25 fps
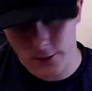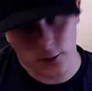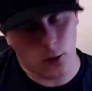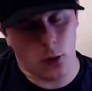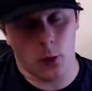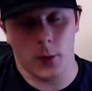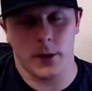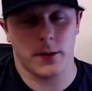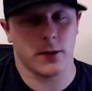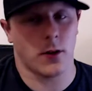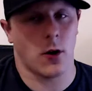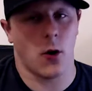
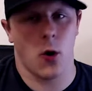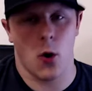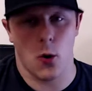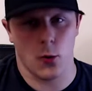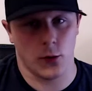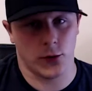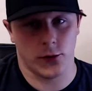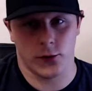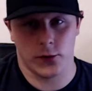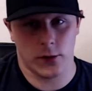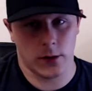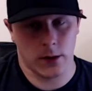always a
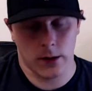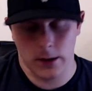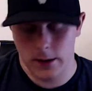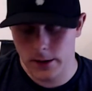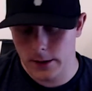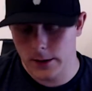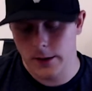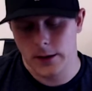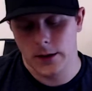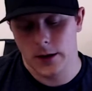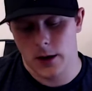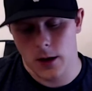host
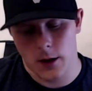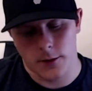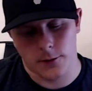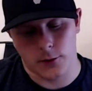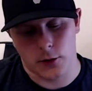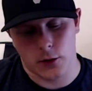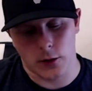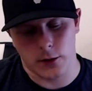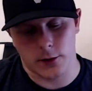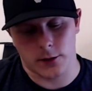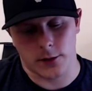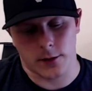of
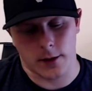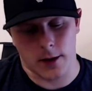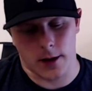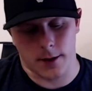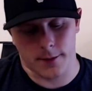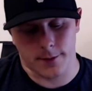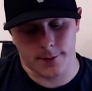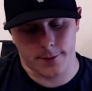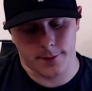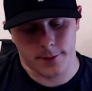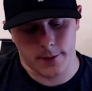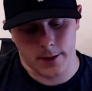good
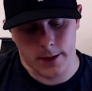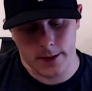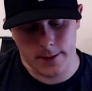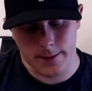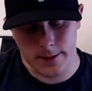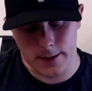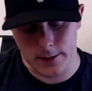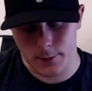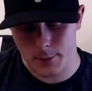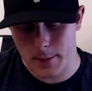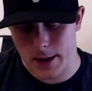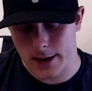stuff in
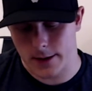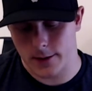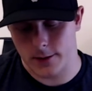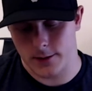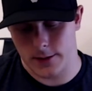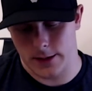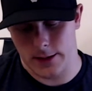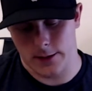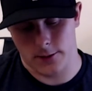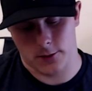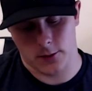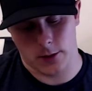these
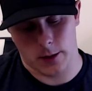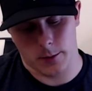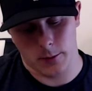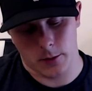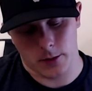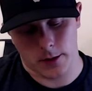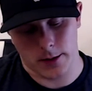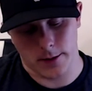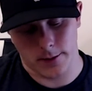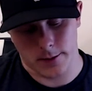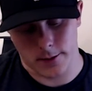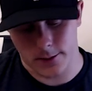magazines. So I'm
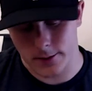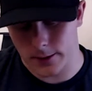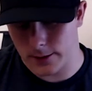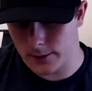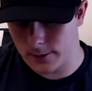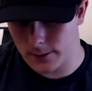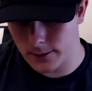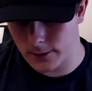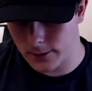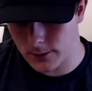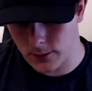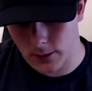looking to
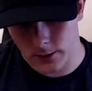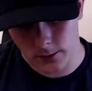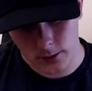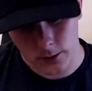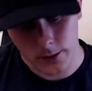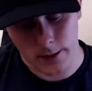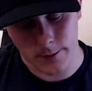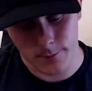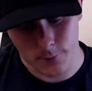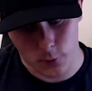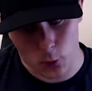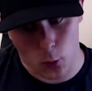sink,
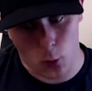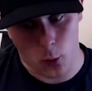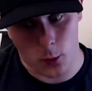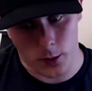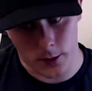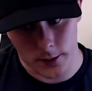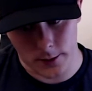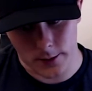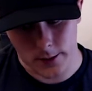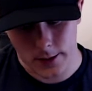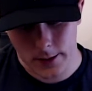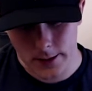looking
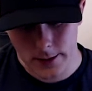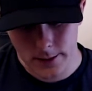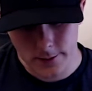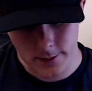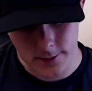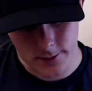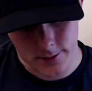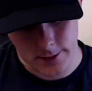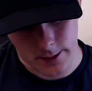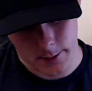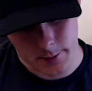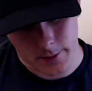forward to
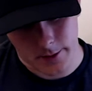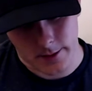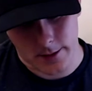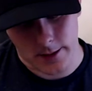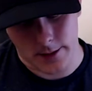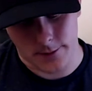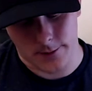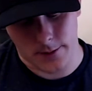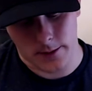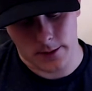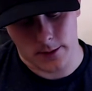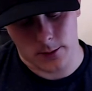sinking my
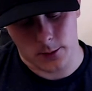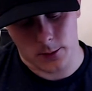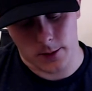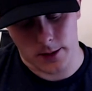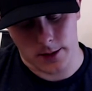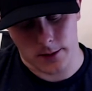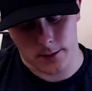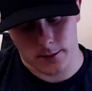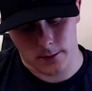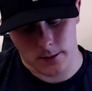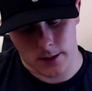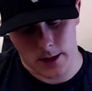teeth into
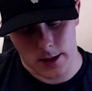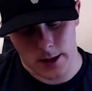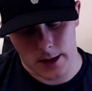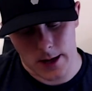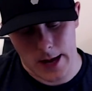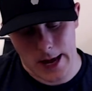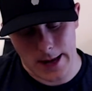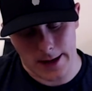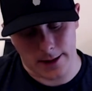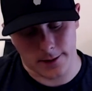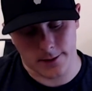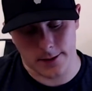it. Uh,
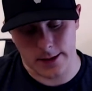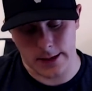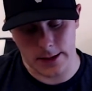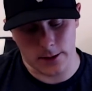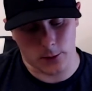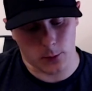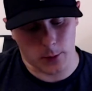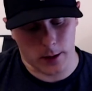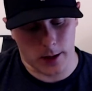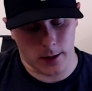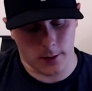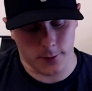N X T
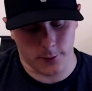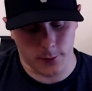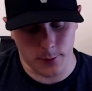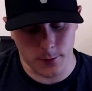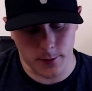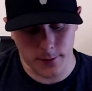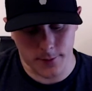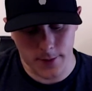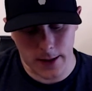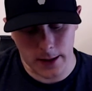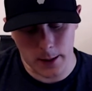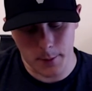as well, from
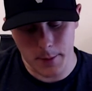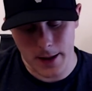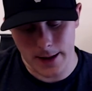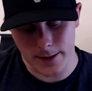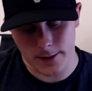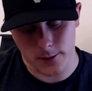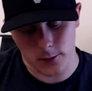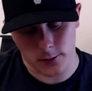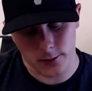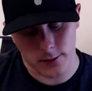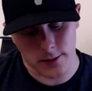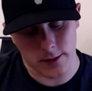
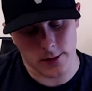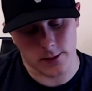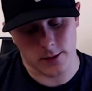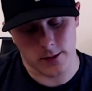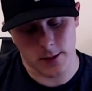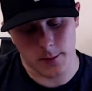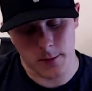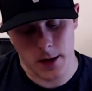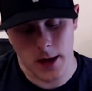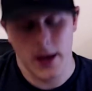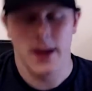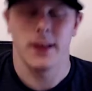developmental
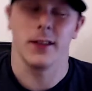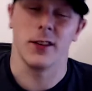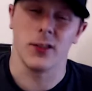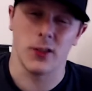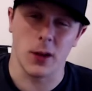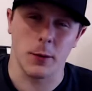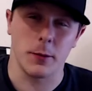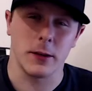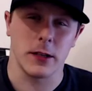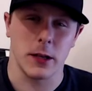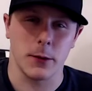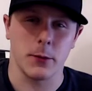system to
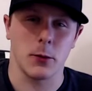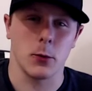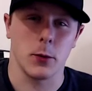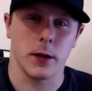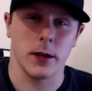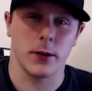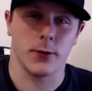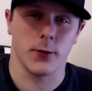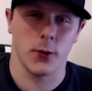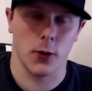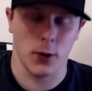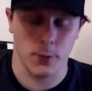W W
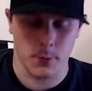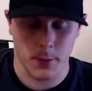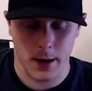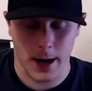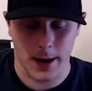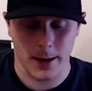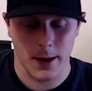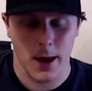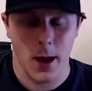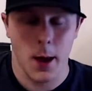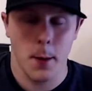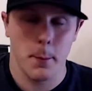E's third
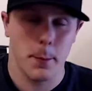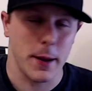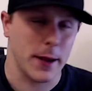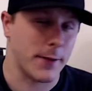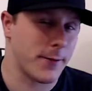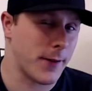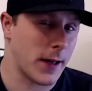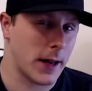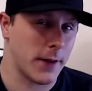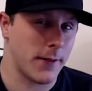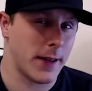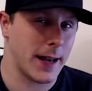brand. Big
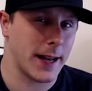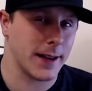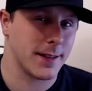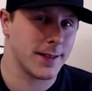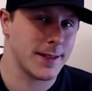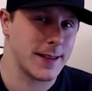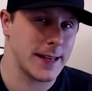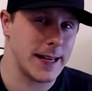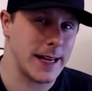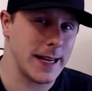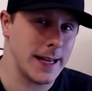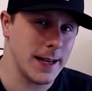fan of N X
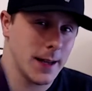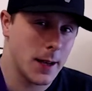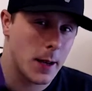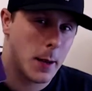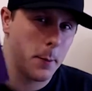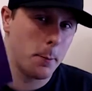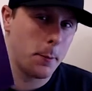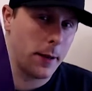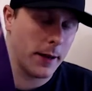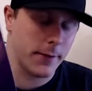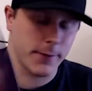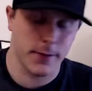T.
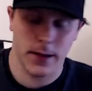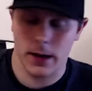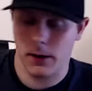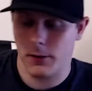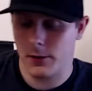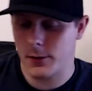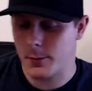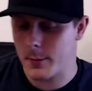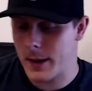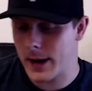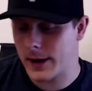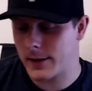Big fan of
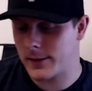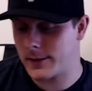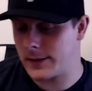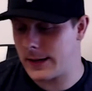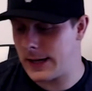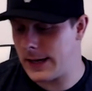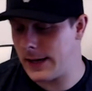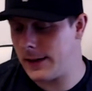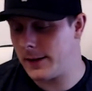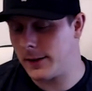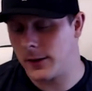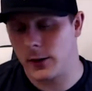this
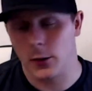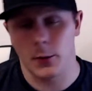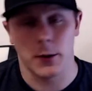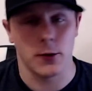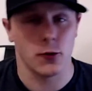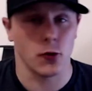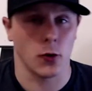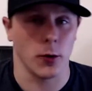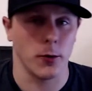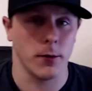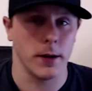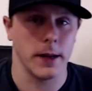magazine. Going to
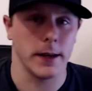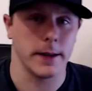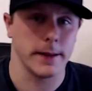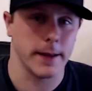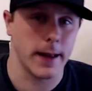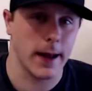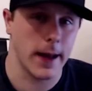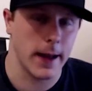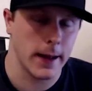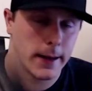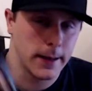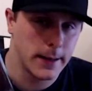enjoy reading
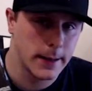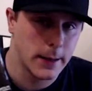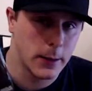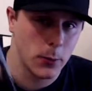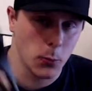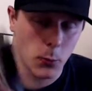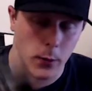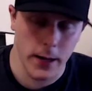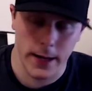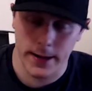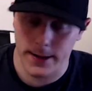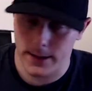that
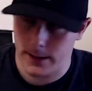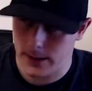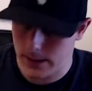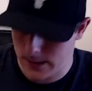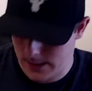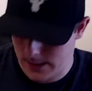when